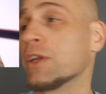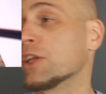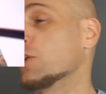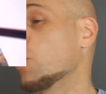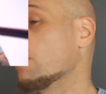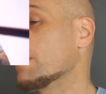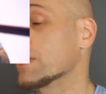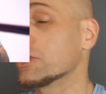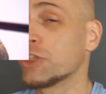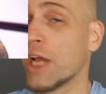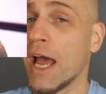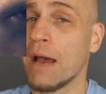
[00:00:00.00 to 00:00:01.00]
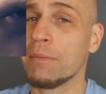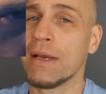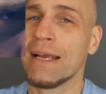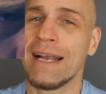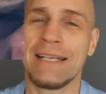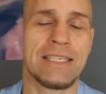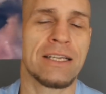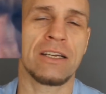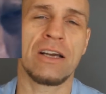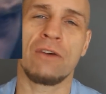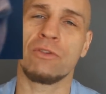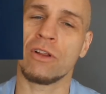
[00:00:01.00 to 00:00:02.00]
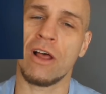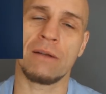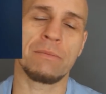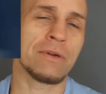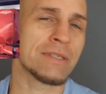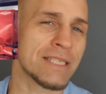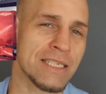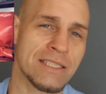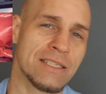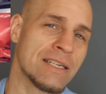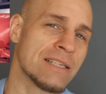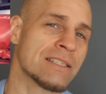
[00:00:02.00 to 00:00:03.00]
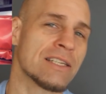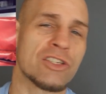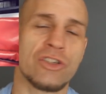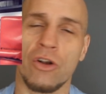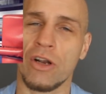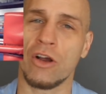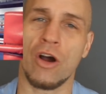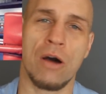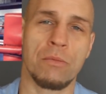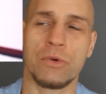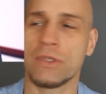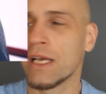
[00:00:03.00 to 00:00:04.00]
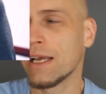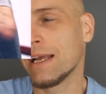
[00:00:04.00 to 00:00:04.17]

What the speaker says: you need to know about the jab. It's gonna cover a lot about distance and starting combos.